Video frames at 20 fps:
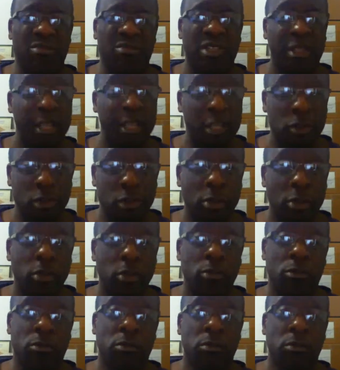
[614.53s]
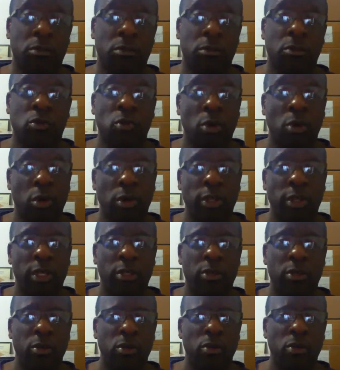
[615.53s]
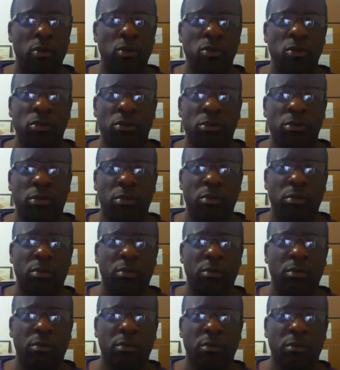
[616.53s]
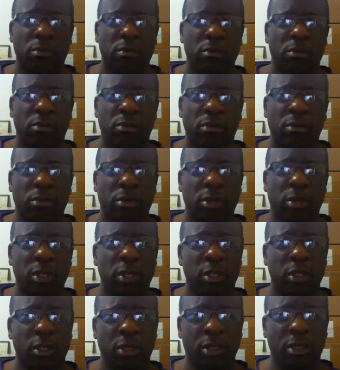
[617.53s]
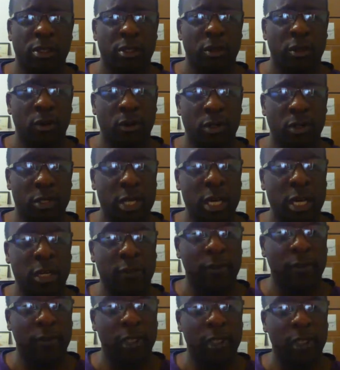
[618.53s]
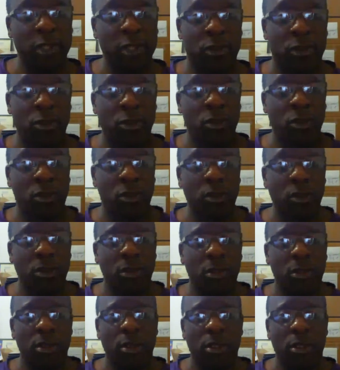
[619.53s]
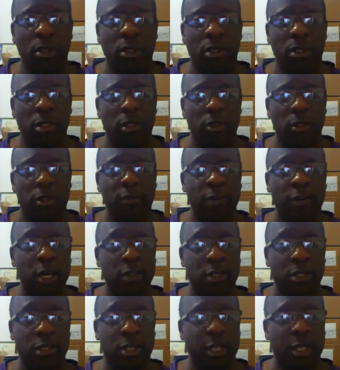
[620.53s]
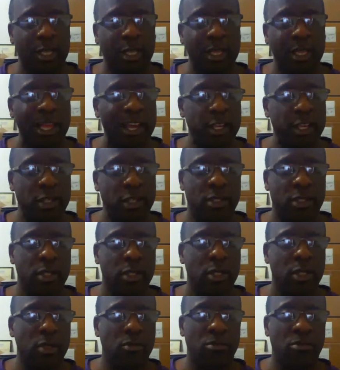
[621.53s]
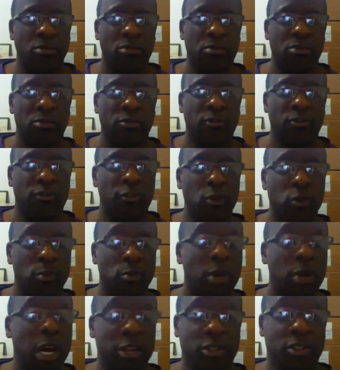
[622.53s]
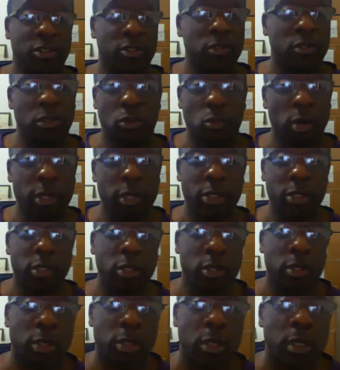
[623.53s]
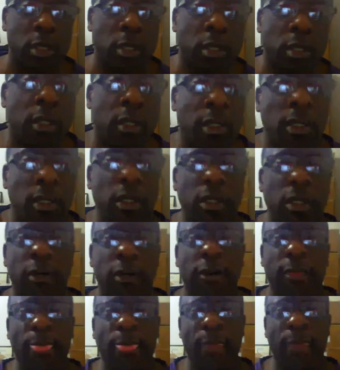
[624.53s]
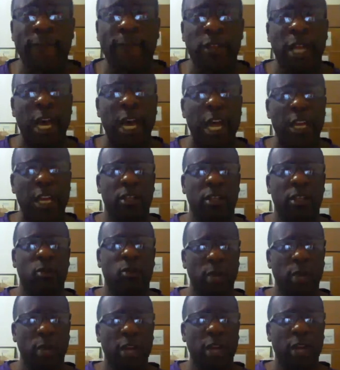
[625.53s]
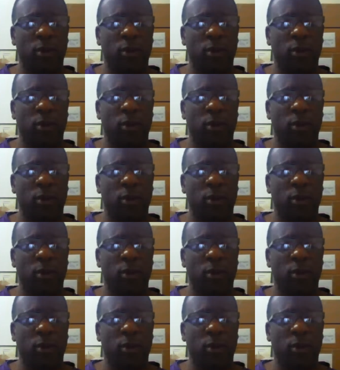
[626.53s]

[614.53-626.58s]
Electrical, where they do the interior design of electrical devices like lights and fuse boxes and switches. Now, when I